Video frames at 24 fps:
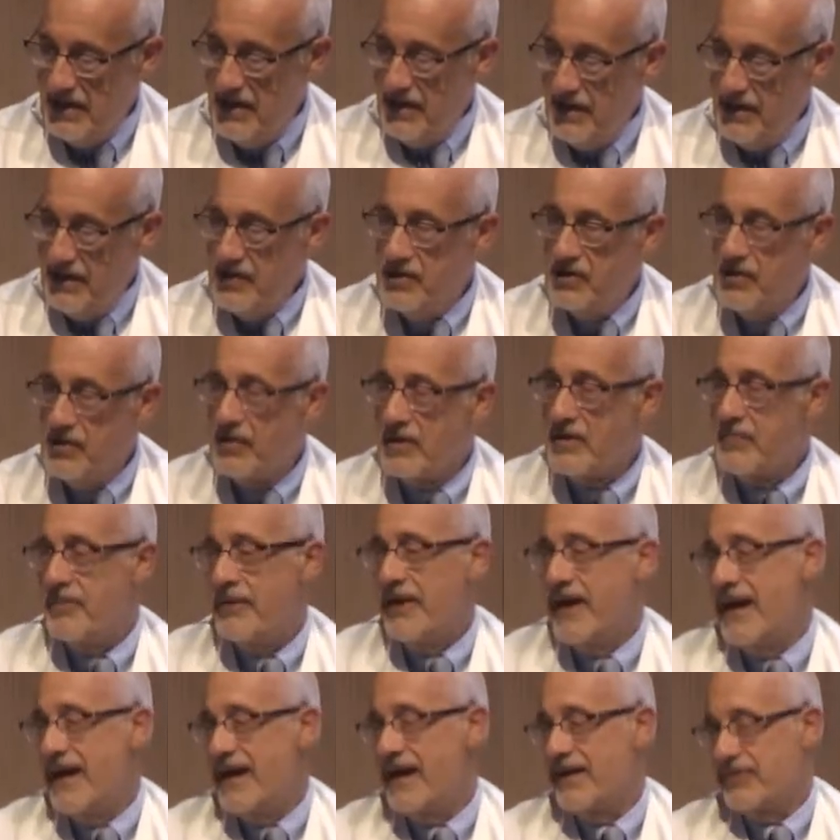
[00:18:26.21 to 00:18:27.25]
Your
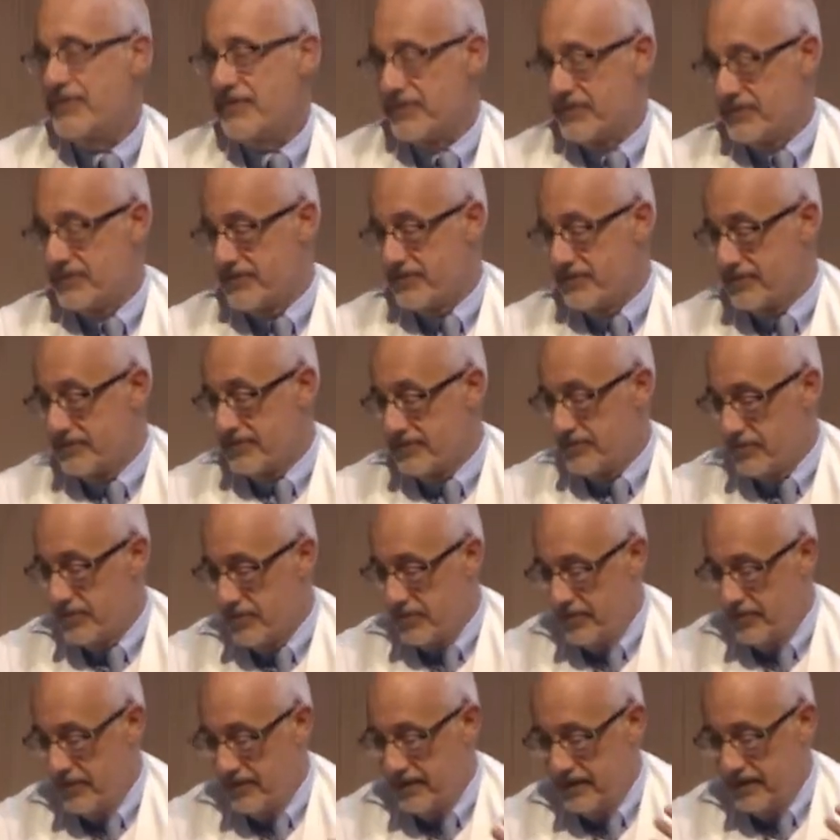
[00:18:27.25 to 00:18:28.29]
path
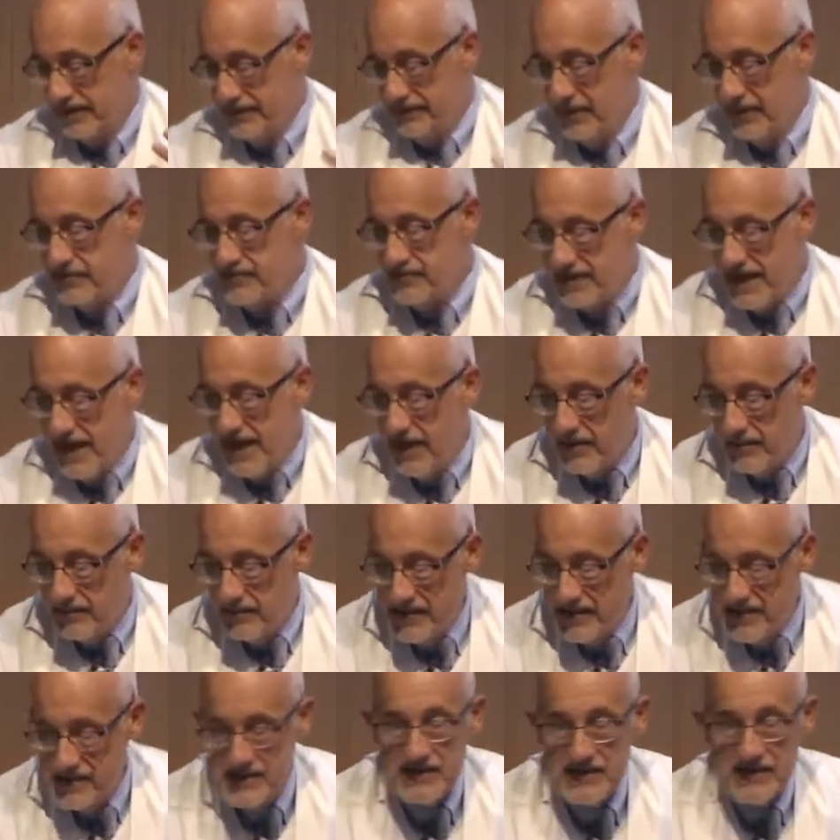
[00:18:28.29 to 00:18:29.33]
will no doubt be
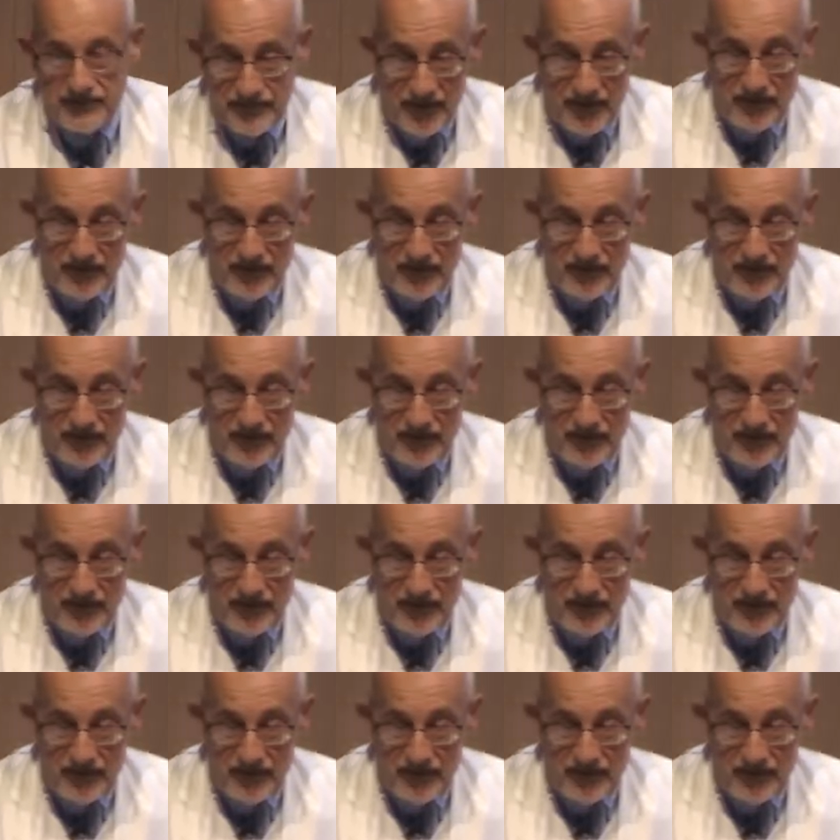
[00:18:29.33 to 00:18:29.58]
different